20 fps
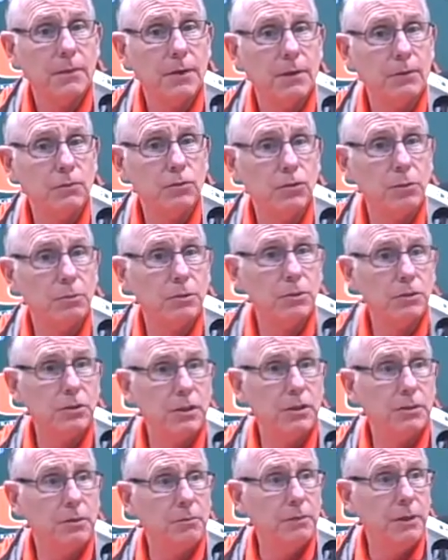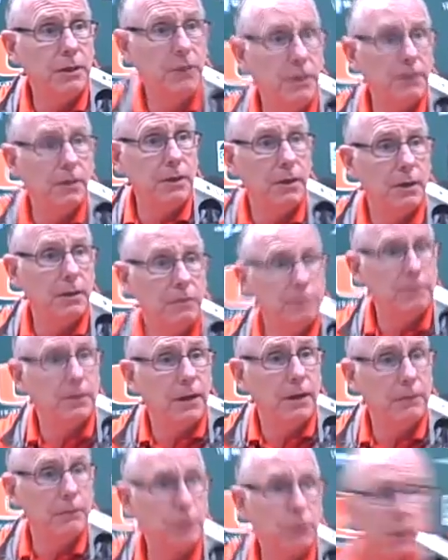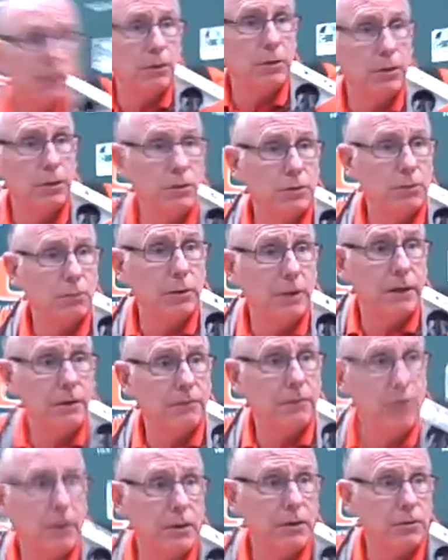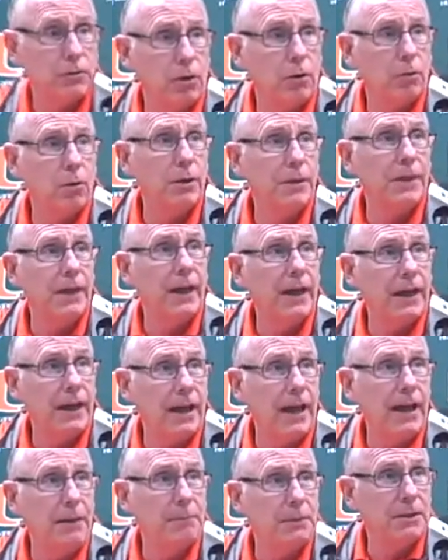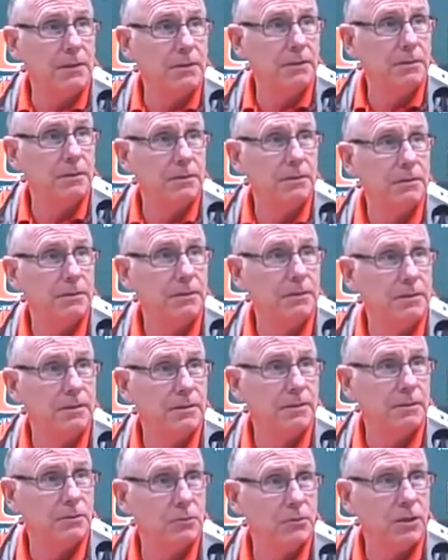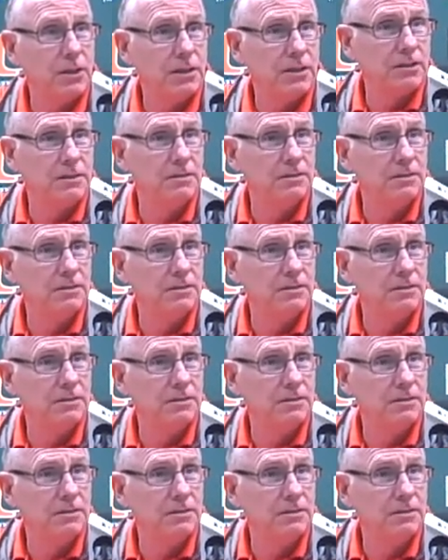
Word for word: you know, someone said to me uh, after we lost to Wake Forest, oh, what the heck happened? And I was like,